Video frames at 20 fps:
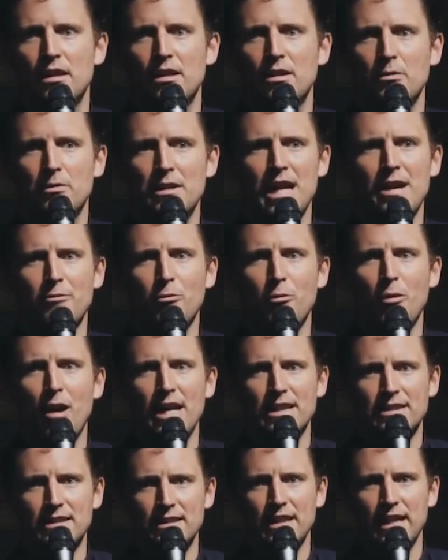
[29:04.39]
We have
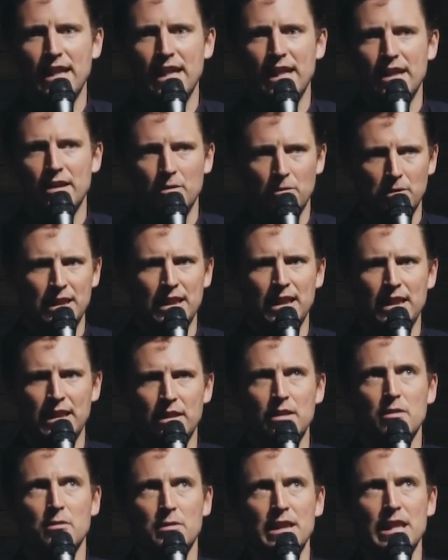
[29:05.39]
white skin. We
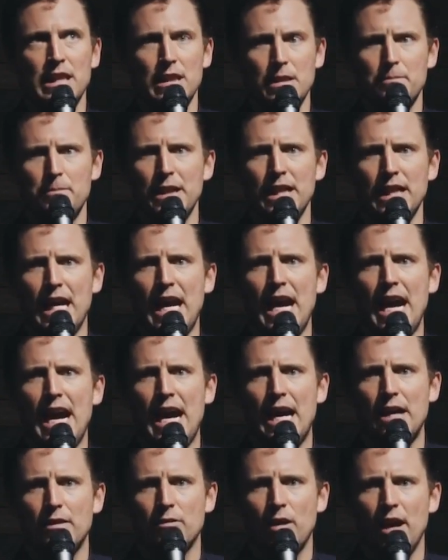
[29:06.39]
need, we need a big
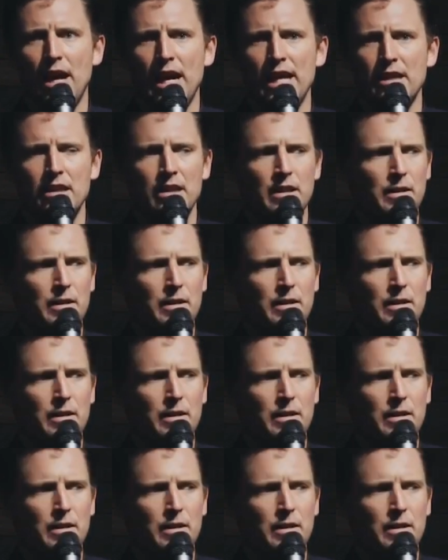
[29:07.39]
hat, right?